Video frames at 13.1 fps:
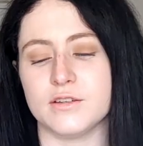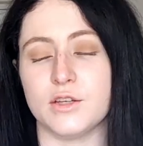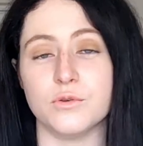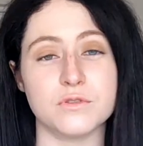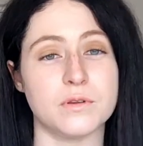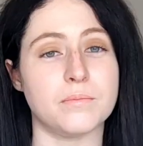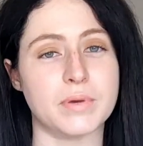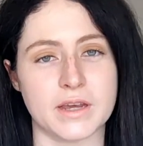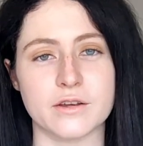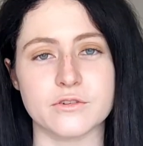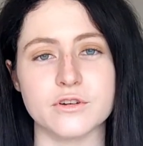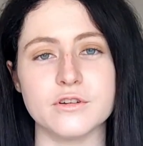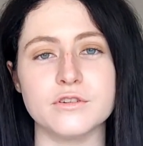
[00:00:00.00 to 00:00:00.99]
use the
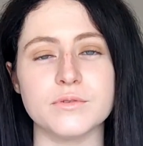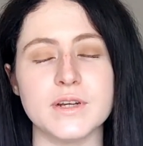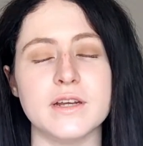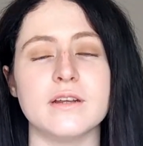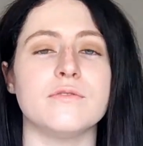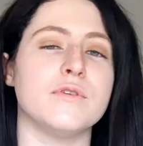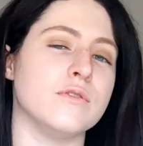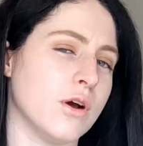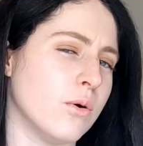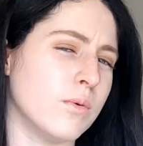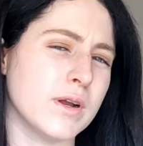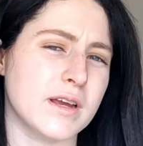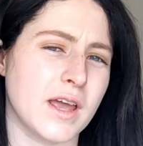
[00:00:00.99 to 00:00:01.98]
picture to read if you
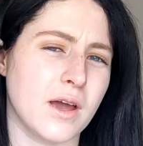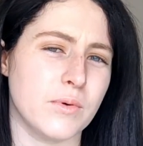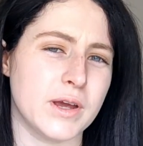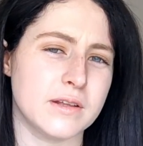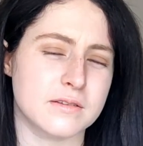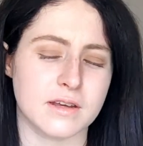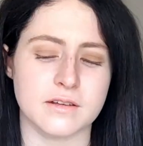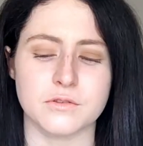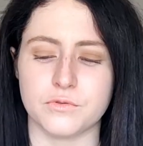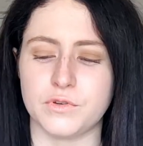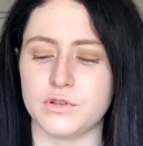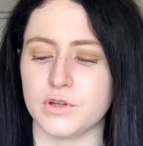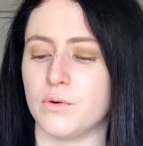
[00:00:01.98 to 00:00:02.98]
don't want to get a weighing scales or
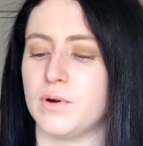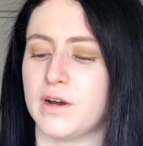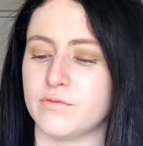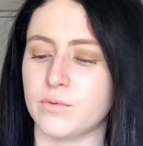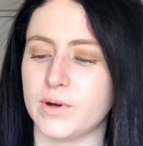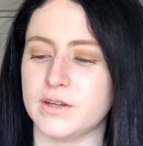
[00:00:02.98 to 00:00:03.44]
if you don't have a